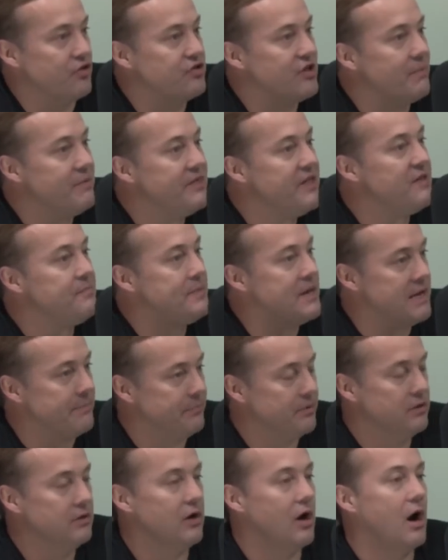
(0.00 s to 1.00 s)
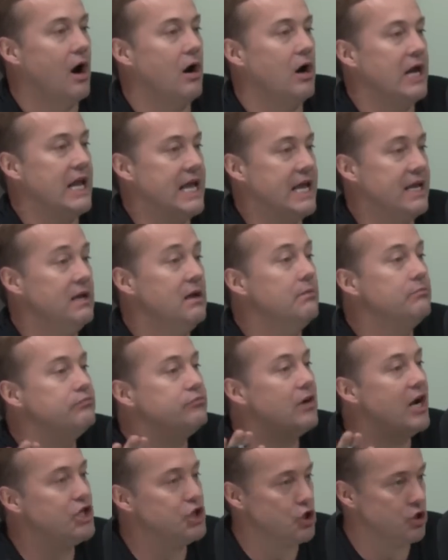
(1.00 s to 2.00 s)
Some of these people are in
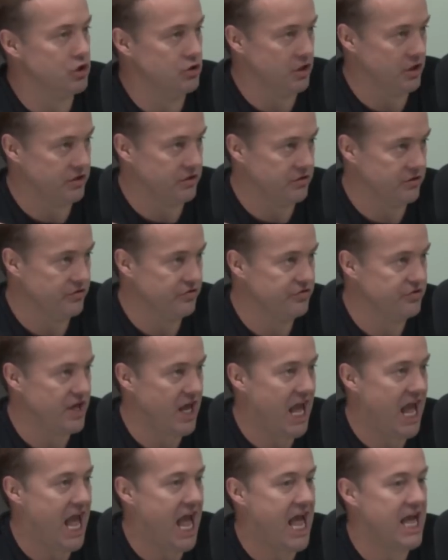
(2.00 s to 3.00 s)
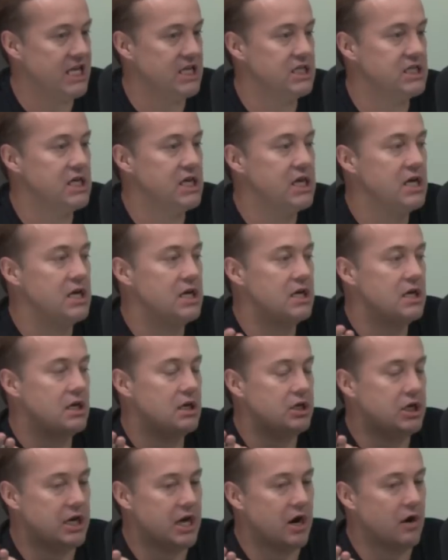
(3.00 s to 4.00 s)
pressure cookers, yes. and
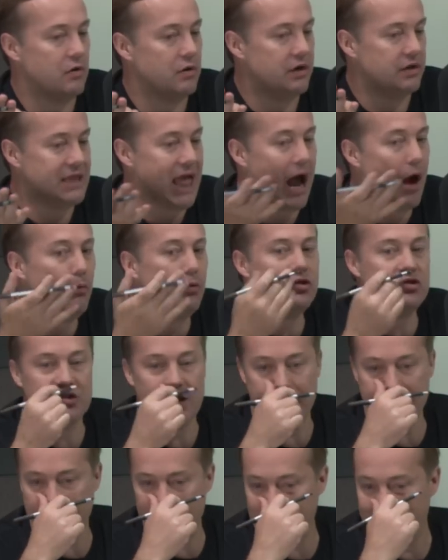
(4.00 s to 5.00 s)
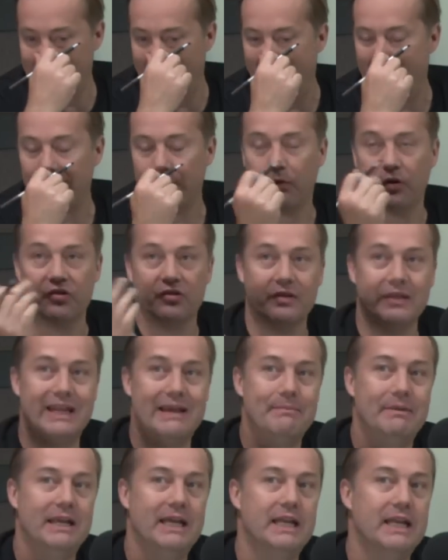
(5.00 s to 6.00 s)
you know that was something that was
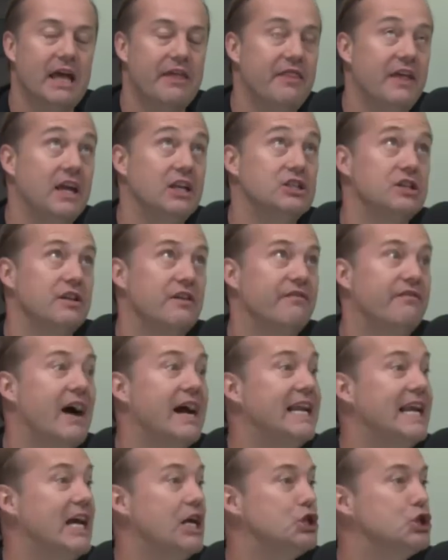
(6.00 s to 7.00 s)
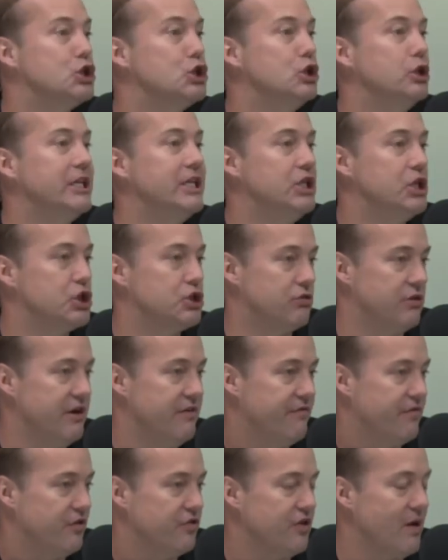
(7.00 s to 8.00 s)
limited i think to the financial industry
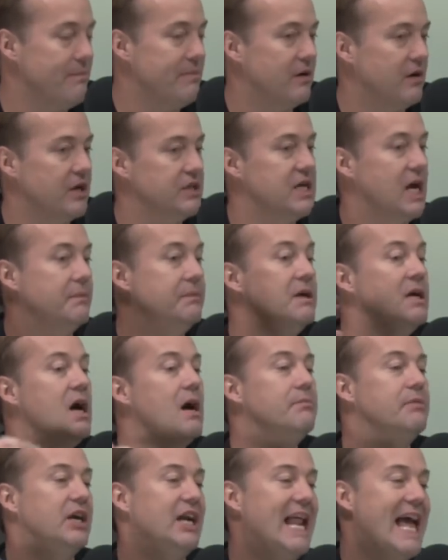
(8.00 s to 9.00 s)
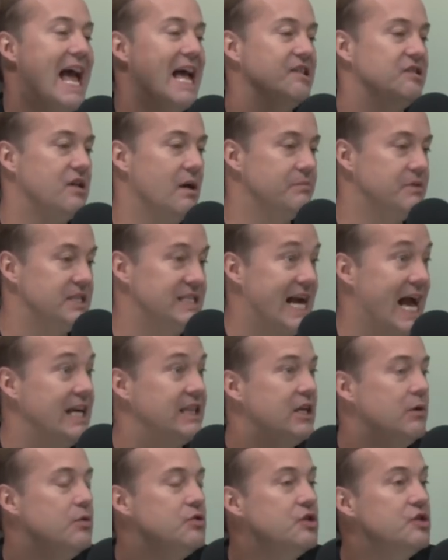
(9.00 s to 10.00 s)
for some period of time but it has come to tech
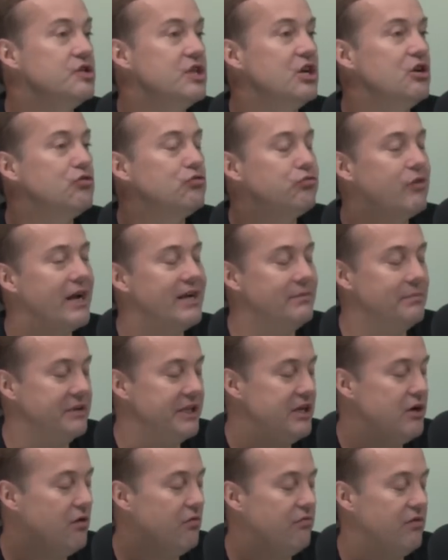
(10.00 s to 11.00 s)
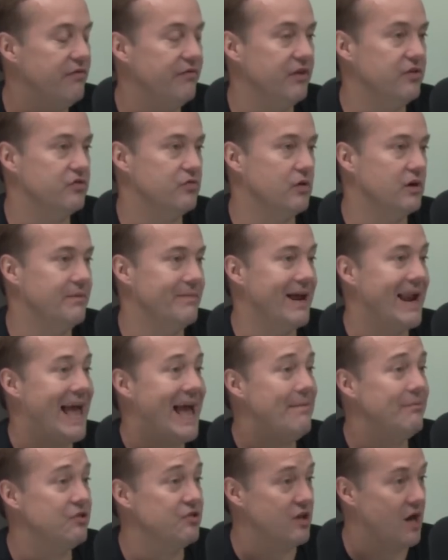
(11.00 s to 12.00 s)
there was this incredibly horrific story about
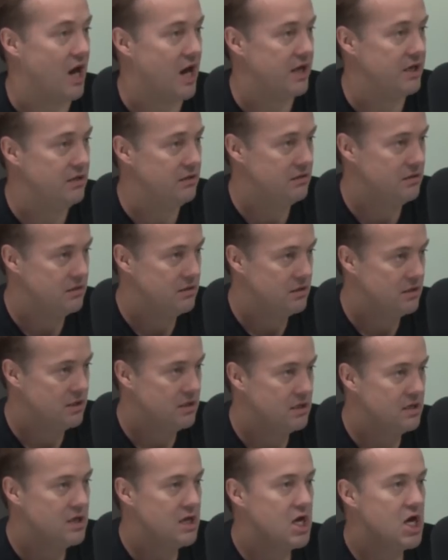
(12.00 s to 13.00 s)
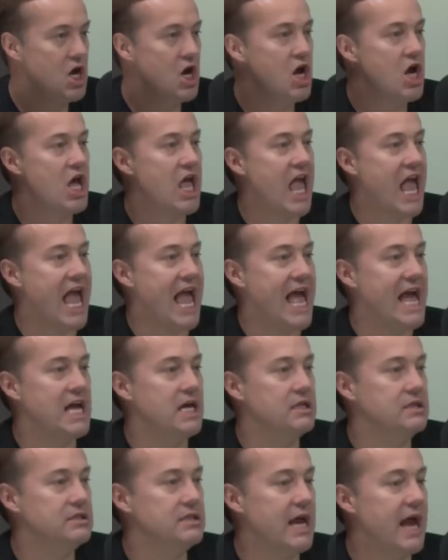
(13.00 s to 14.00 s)
amazon yes of course
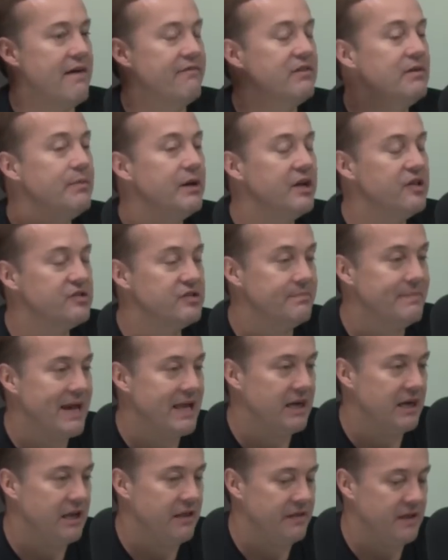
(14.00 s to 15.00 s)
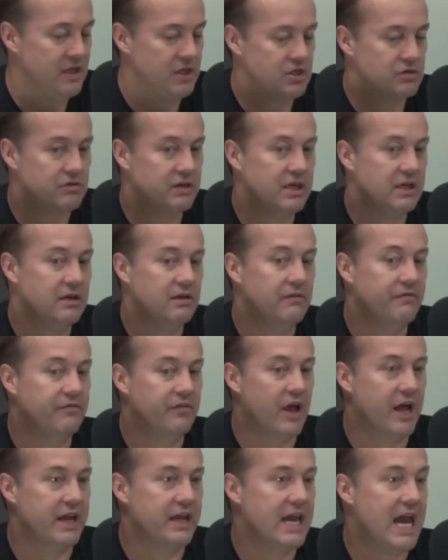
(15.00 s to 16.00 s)
and everybody's debated in the industry of
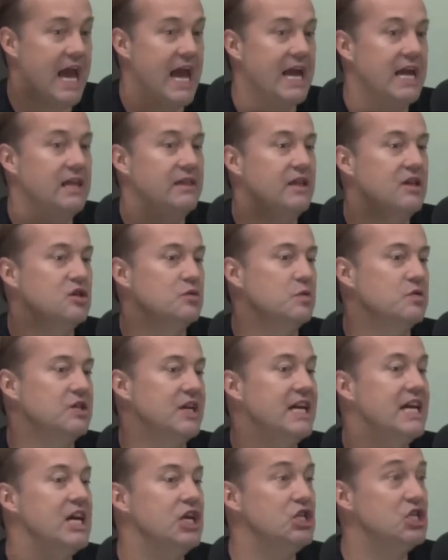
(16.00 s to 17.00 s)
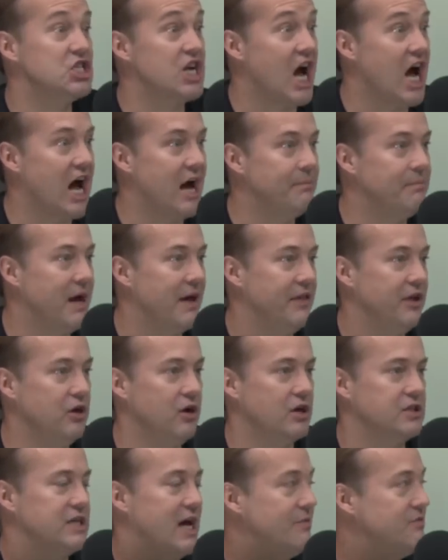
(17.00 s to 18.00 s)
like hey this was a hit job by the new
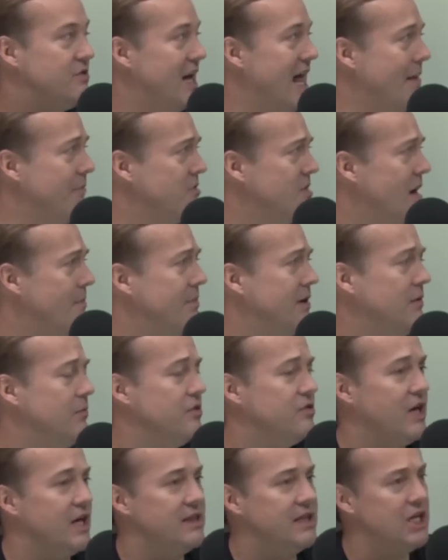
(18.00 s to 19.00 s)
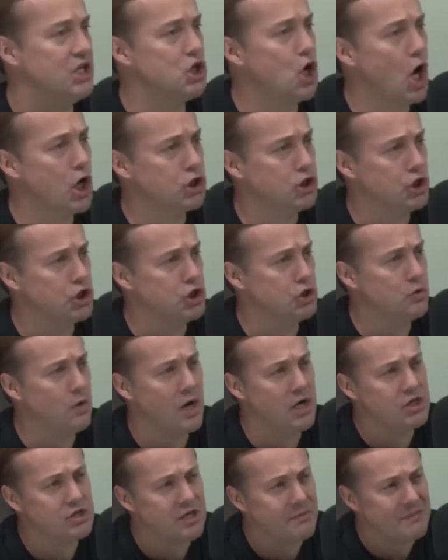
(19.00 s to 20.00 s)
york times on amazon but it was like they talked to
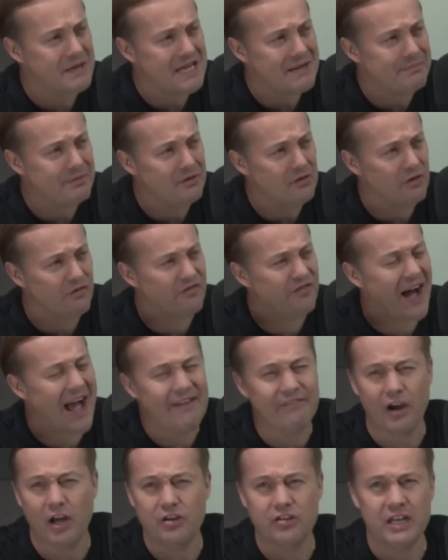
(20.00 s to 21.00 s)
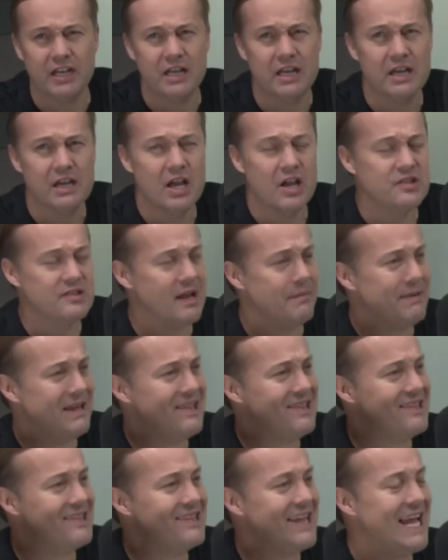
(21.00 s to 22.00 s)
200 people or 500 and it's, and it's some not
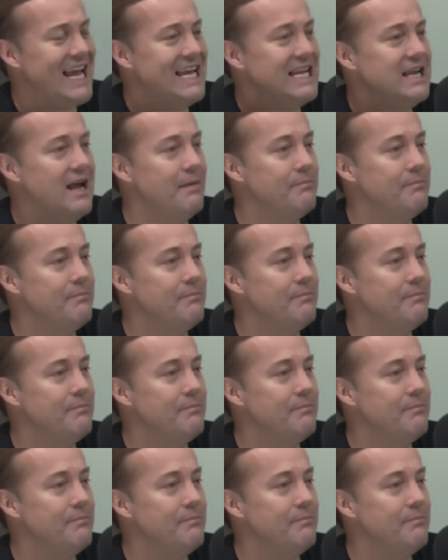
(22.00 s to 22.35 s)
a hit job.